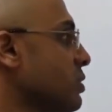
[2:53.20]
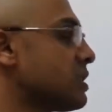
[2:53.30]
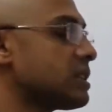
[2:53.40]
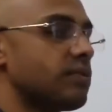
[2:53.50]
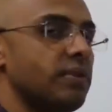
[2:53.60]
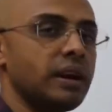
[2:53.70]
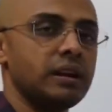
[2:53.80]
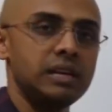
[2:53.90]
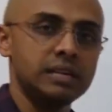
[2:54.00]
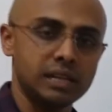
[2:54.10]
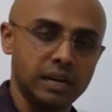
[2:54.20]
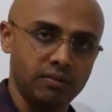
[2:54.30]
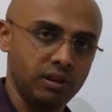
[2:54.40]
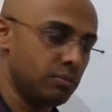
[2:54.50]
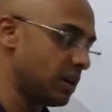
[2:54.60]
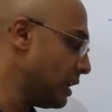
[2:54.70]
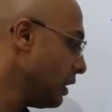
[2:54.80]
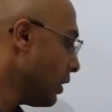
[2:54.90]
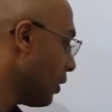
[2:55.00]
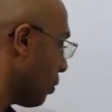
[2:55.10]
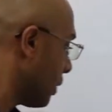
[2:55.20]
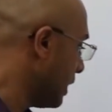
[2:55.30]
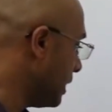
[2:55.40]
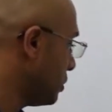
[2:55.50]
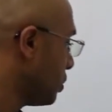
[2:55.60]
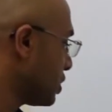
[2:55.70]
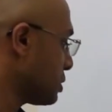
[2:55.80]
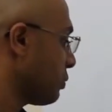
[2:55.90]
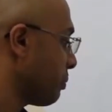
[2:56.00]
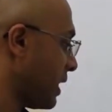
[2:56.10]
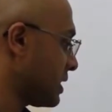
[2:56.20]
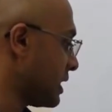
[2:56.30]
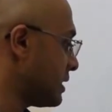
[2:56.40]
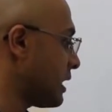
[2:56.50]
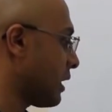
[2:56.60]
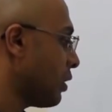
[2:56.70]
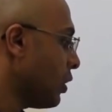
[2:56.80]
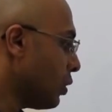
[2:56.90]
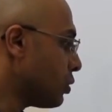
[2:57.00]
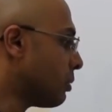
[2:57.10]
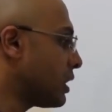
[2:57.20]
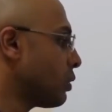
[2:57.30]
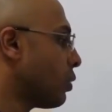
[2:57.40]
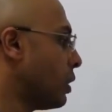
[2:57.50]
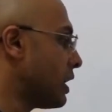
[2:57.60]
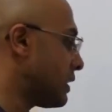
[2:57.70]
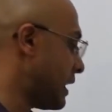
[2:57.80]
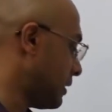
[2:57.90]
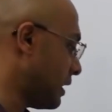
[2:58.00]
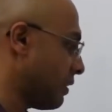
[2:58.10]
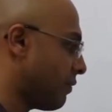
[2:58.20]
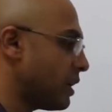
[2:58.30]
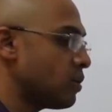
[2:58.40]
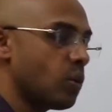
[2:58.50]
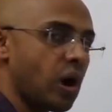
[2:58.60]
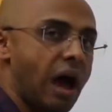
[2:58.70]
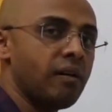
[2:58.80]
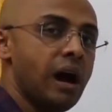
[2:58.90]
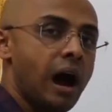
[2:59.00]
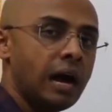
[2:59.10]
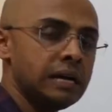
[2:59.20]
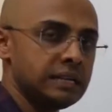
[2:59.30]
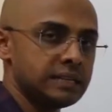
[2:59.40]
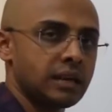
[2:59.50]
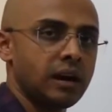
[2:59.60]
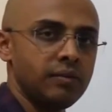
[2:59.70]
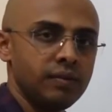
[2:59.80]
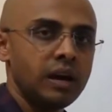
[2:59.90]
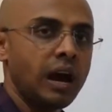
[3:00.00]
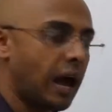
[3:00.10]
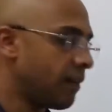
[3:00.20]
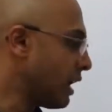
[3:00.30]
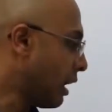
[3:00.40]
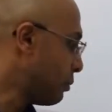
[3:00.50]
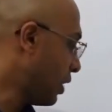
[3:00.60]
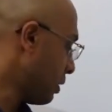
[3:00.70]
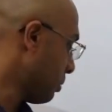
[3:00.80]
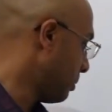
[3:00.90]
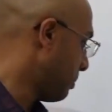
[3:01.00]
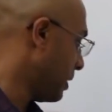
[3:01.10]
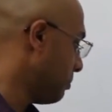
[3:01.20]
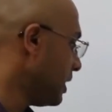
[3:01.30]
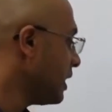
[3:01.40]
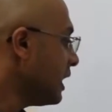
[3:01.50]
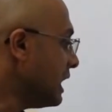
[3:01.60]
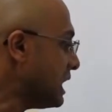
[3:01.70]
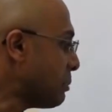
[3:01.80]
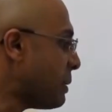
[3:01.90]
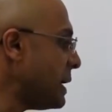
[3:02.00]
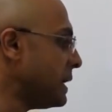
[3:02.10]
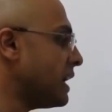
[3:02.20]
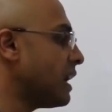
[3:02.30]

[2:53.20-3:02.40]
procedure for each and everybody. Only those patients like women older than 35 who have high risk of having abnormal baby, repeated